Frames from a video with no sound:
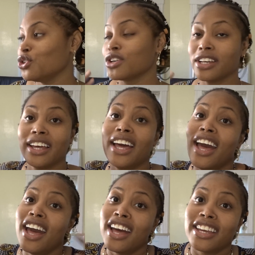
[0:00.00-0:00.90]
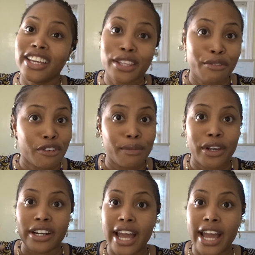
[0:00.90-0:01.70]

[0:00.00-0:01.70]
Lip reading: You could get them from your